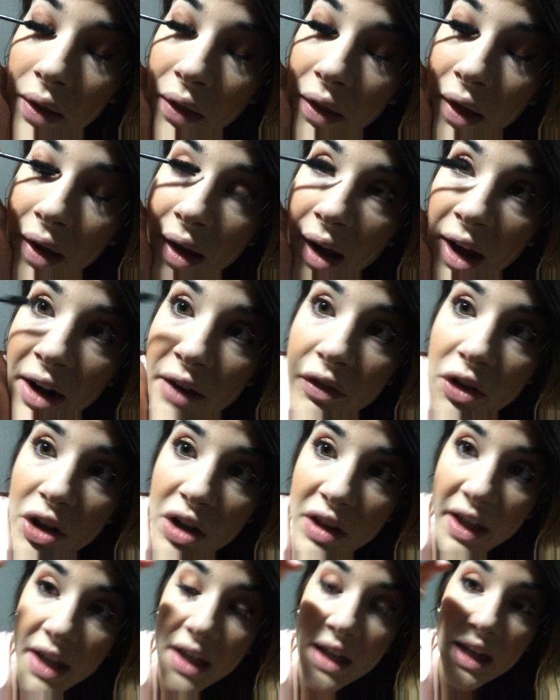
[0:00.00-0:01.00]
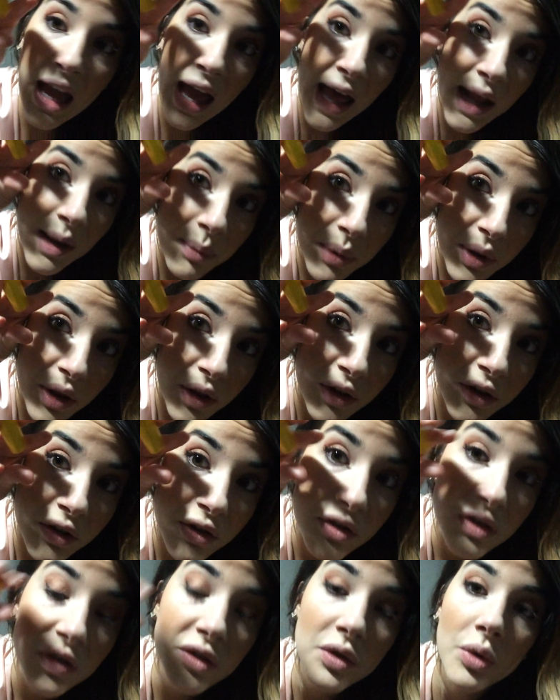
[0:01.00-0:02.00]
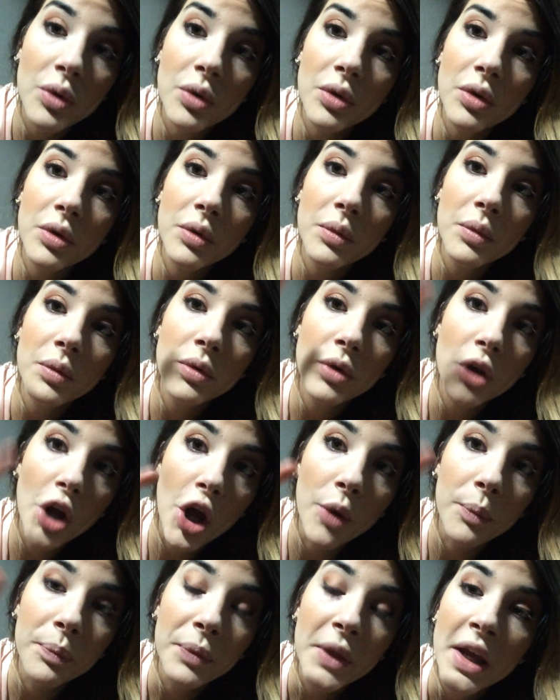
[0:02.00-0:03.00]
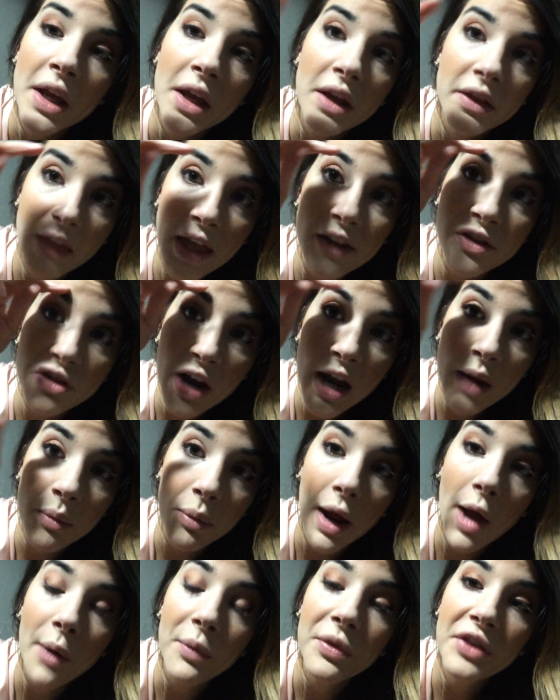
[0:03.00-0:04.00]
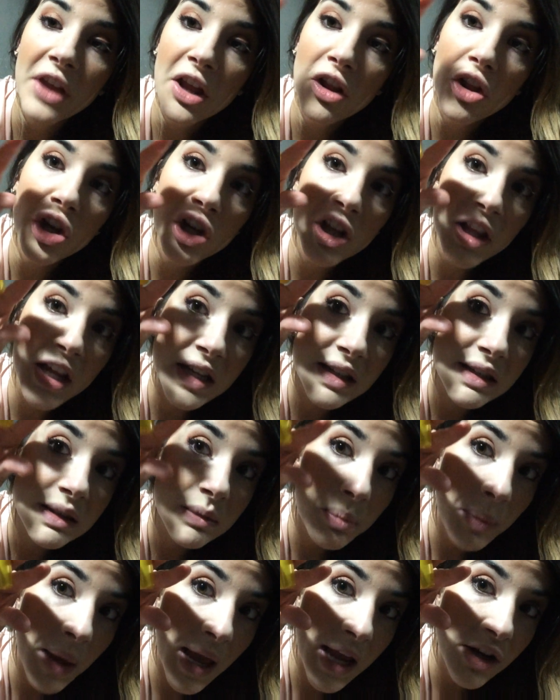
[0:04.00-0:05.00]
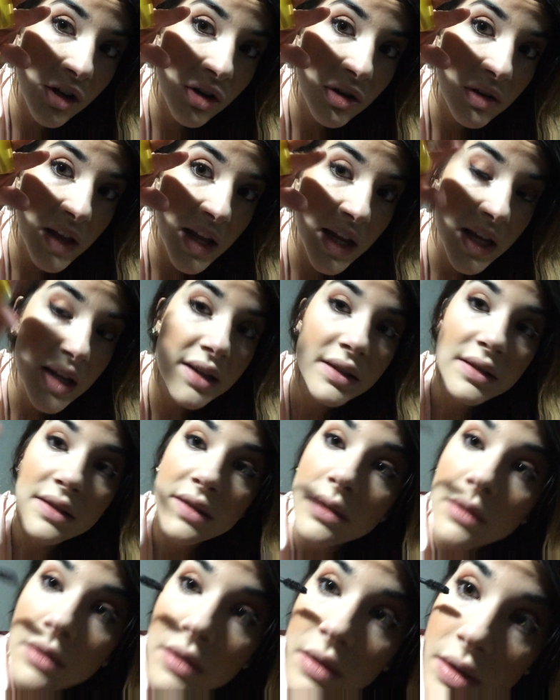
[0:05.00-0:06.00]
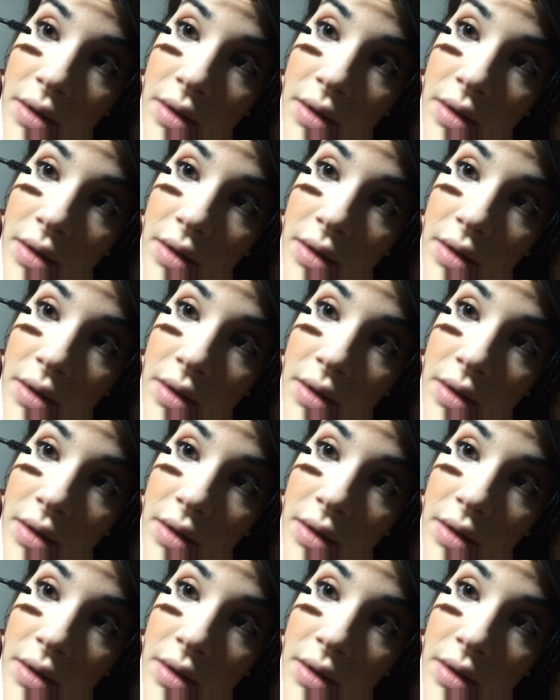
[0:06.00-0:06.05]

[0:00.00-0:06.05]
They kind of look like caterpillars. No, that's your eyebrow. They look like spider legs